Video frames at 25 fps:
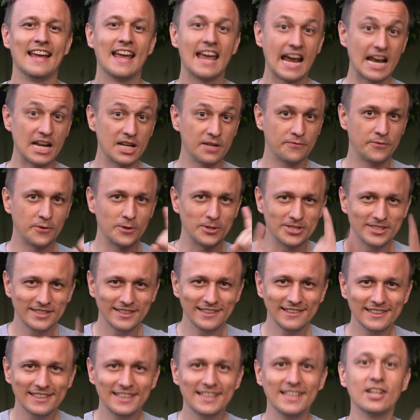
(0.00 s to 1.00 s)
And if you're
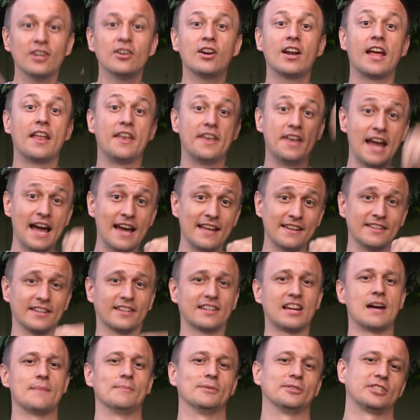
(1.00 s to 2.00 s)
still here and not in the
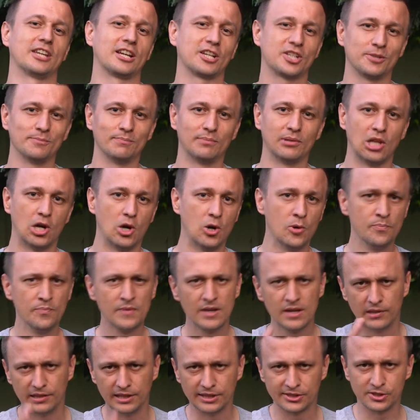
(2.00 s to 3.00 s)
comment section below,
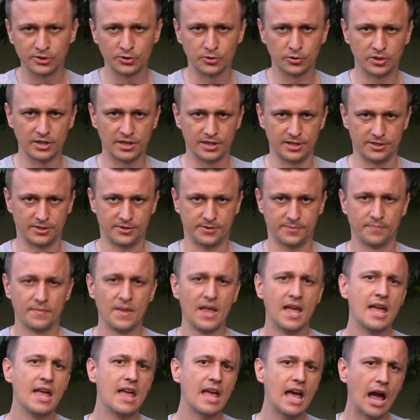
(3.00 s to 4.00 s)
listen to this.
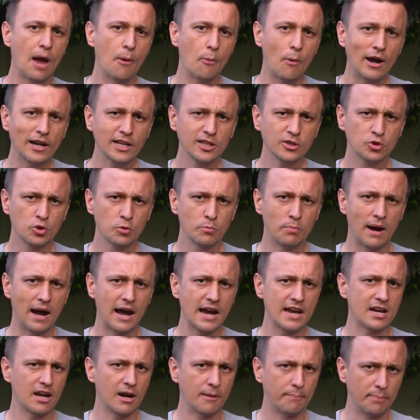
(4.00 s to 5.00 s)
I wanted to
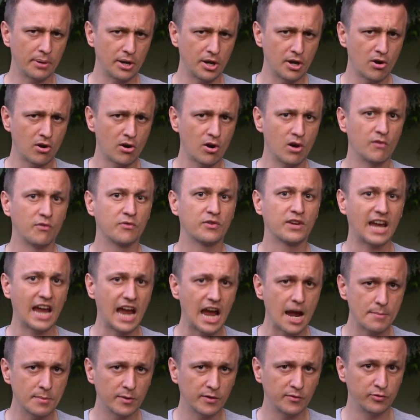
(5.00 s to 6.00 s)
buy a pair of
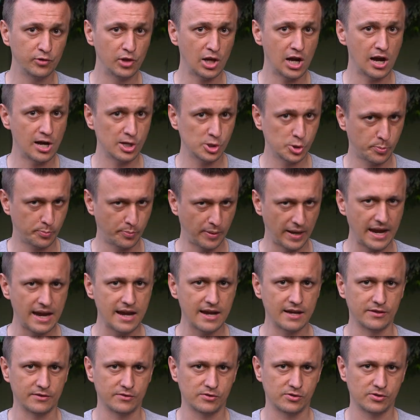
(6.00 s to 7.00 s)
camouflage
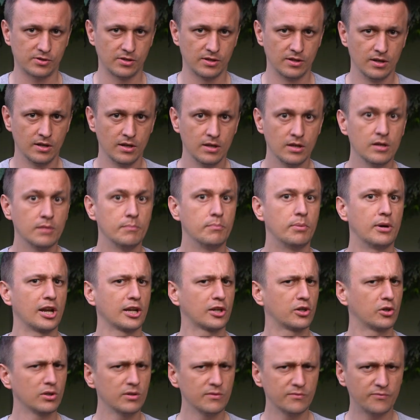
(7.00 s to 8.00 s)
pants, but I
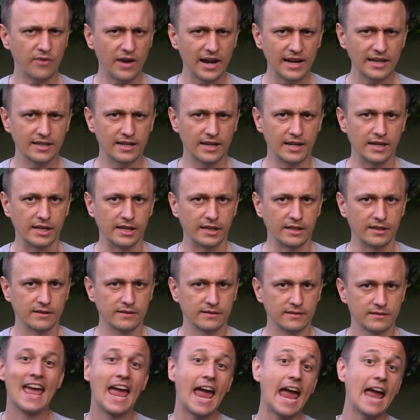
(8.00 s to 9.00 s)
couldn't find any.
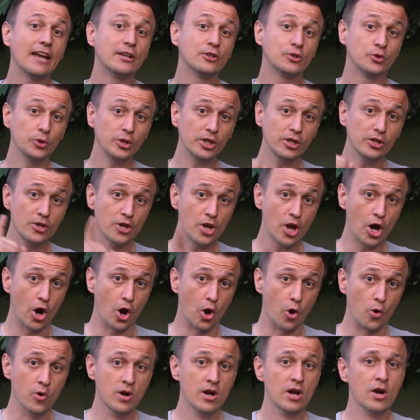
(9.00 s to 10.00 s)
And do you
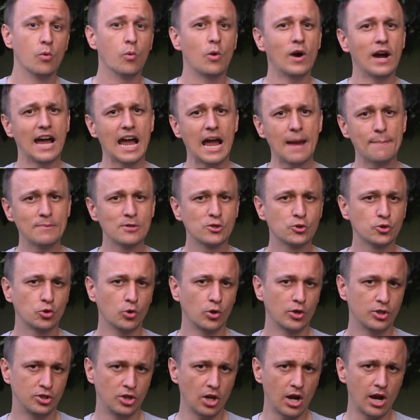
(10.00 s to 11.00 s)
know what happens to
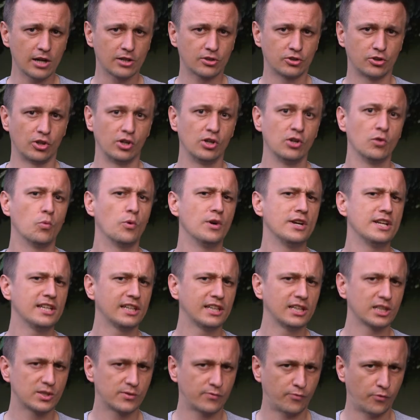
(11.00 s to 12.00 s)
a doctor when he
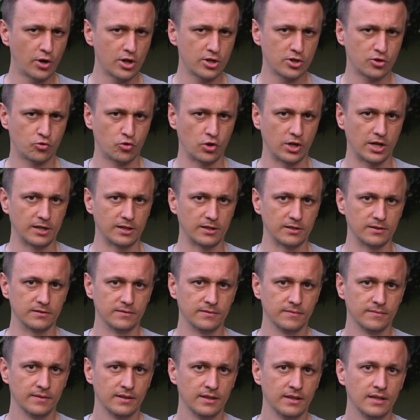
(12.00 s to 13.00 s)
gets frustrated?
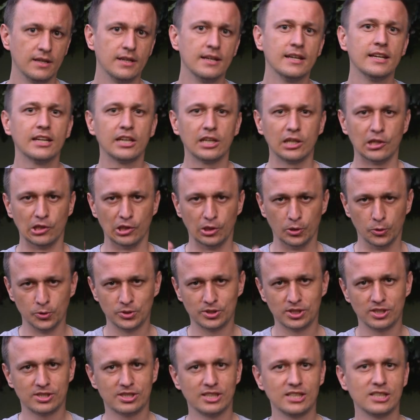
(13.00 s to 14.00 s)
He
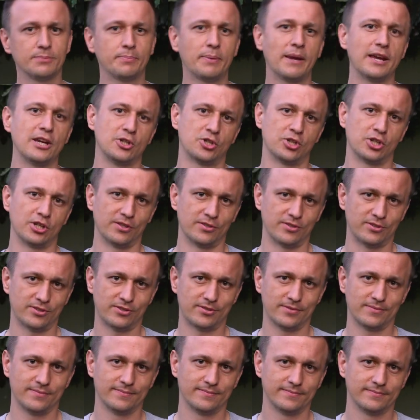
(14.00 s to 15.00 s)
loses his
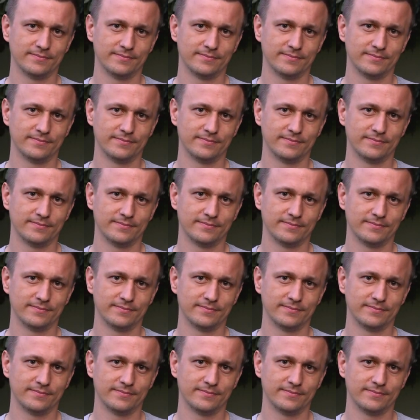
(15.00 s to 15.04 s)
patience.